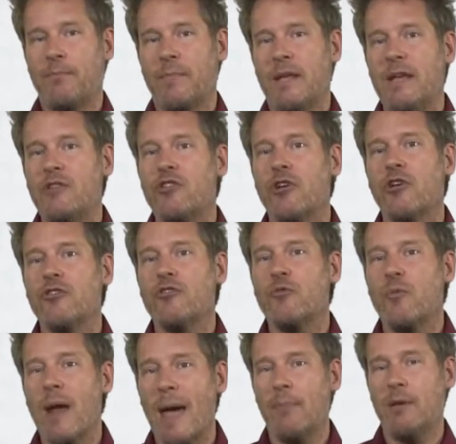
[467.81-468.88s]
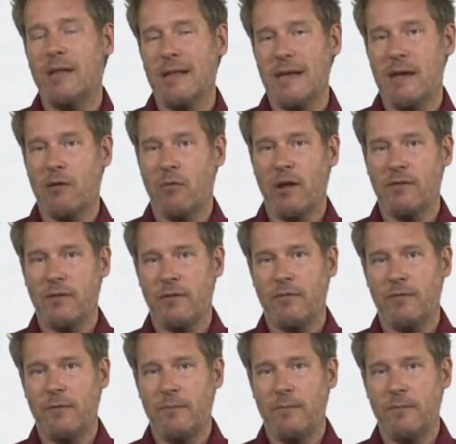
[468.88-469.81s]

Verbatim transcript: he turns rabidly aggressive?